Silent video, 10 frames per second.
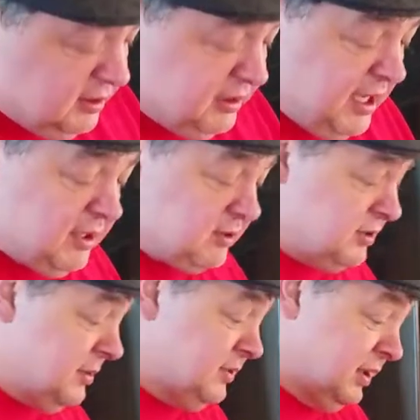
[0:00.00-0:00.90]
cake or
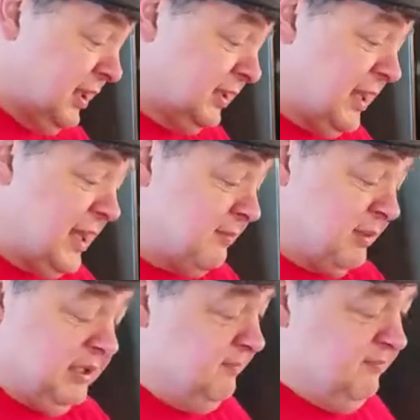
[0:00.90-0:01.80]
something like that,
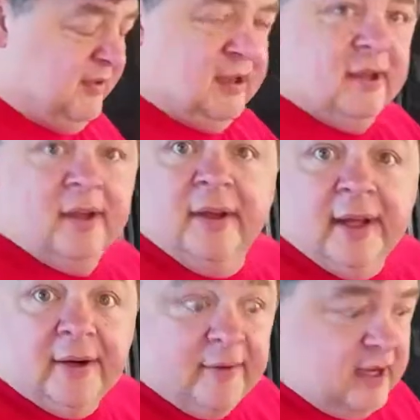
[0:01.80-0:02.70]
but I
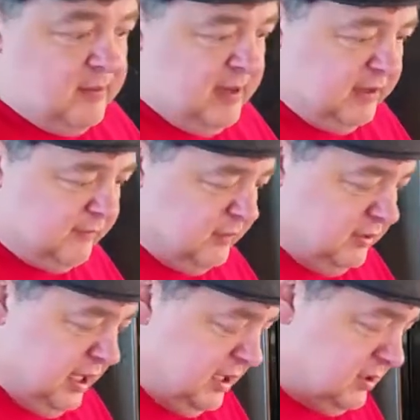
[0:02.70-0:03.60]
don't know how to make
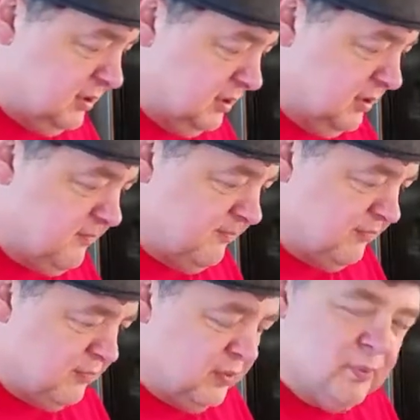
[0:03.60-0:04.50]
fruit cakes, and
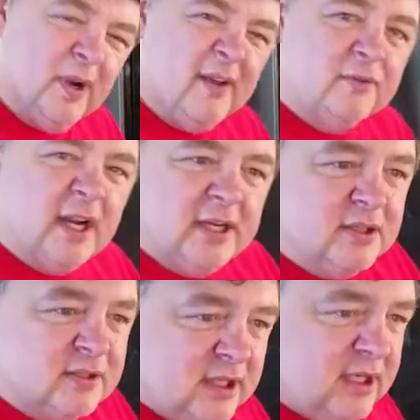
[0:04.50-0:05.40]
when I've tried
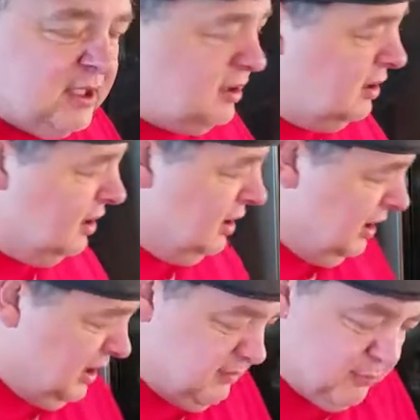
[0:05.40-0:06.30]
using it
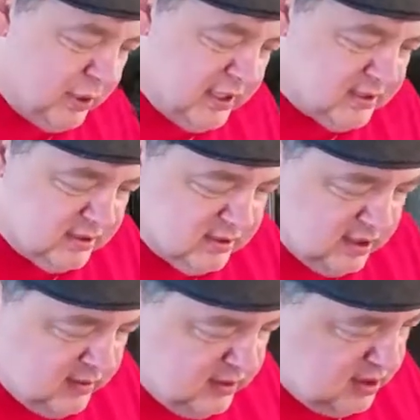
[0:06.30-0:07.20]
in breads and
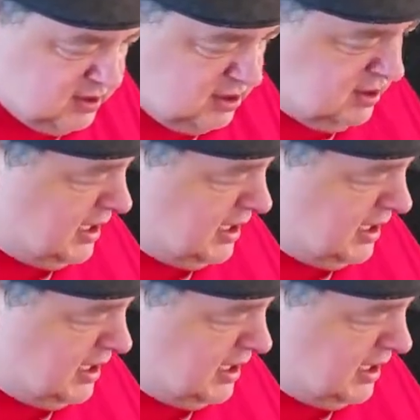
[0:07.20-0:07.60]
such, it just